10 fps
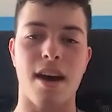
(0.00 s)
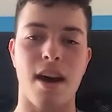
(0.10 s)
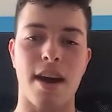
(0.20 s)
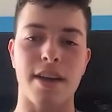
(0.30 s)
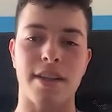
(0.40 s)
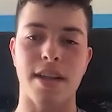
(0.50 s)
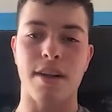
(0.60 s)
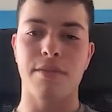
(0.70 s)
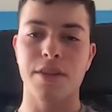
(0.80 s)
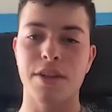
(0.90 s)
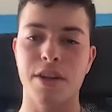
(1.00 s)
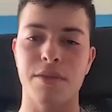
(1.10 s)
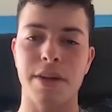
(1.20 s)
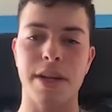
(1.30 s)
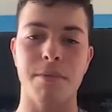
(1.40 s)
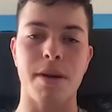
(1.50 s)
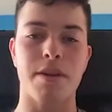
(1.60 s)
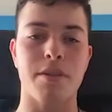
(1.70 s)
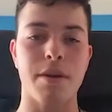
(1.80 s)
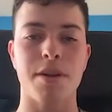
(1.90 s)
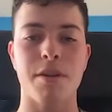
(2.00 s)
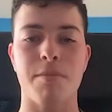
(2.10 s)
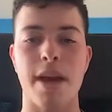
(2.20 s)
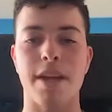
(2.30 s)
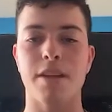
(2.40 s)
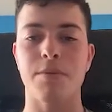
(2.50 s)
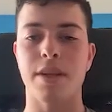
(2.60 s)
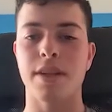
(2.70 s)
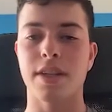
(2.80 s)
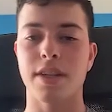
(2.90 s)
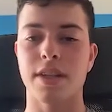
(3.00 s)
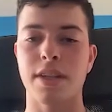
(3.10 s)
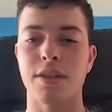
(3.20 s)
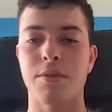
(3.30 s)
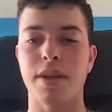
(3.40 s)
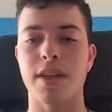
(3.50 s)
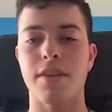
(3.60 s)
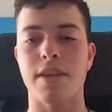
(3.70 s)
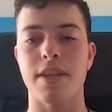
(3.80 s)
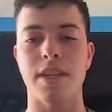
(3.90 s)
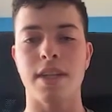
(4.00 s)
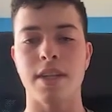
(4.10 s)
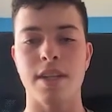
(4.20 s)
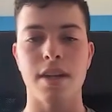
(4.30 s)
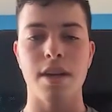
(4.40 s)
I first started reading about crypto back in 2016, 2017.